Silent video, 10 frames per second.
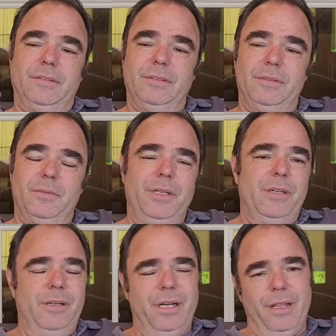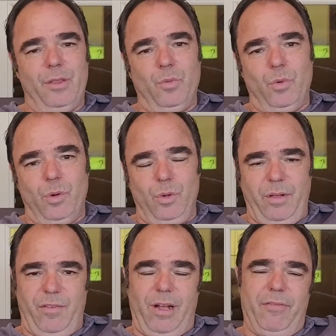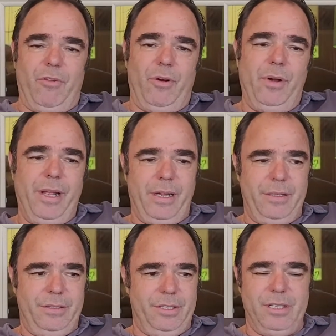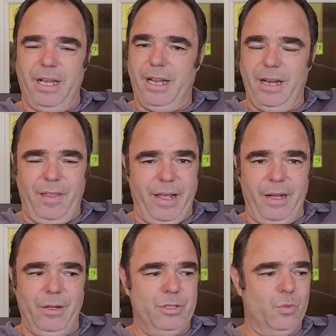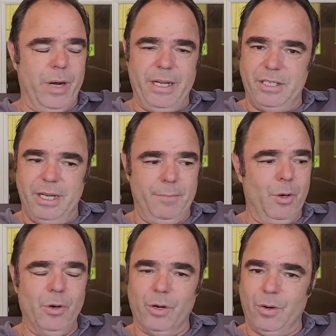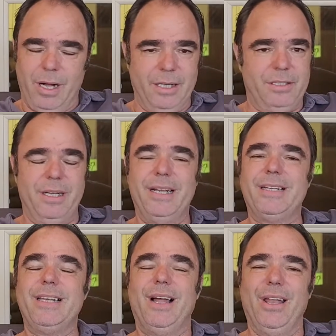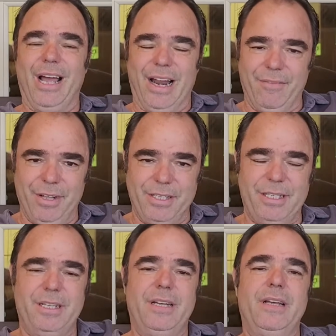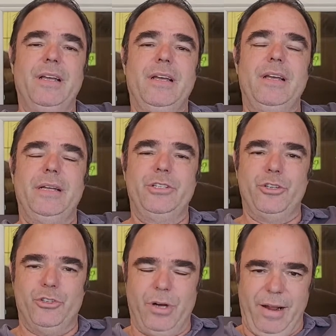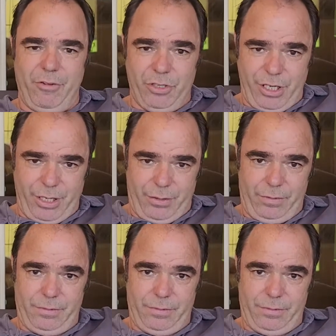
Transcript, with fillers: when you look at the world of off-roading, just like anything else, racing, motocross, it a lot of it is your driver skill.